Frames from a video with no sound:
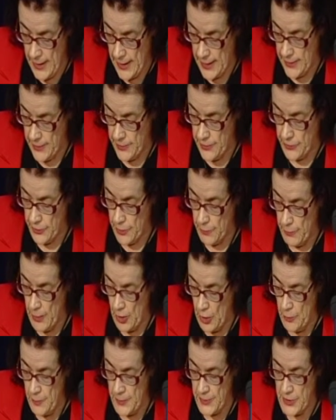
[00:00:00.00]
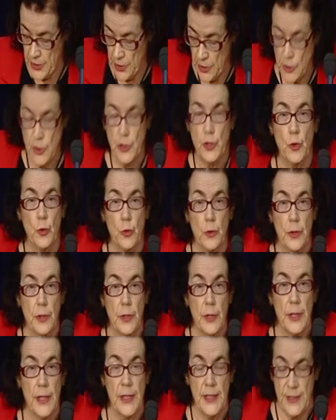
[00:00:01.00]
and at the moment
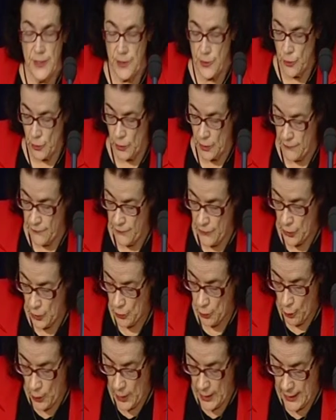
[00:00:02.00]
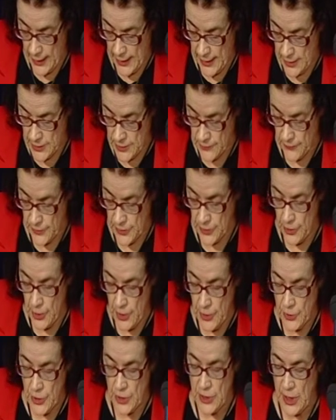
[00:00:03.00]
Shorten is doing very well out of it,
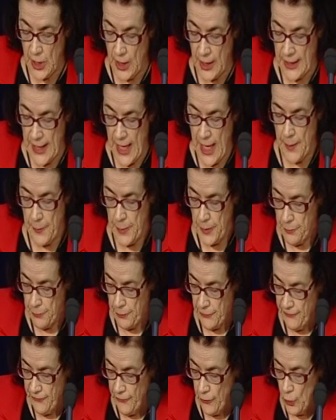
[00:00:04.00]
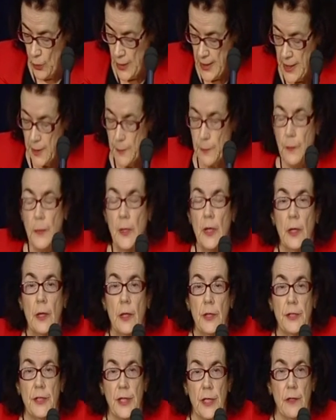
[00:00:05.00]
just like Abbott before him
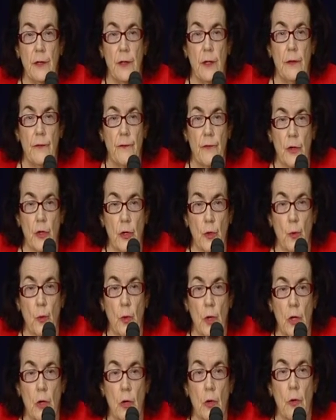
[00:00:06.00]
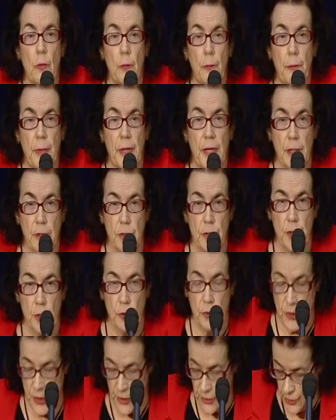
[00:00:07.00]
did very well being
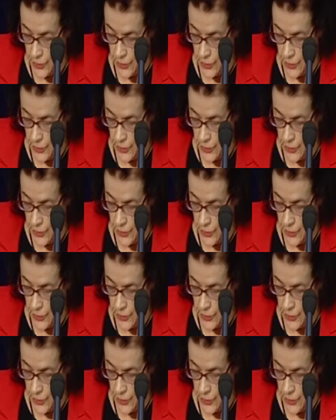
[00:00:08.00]
Dr.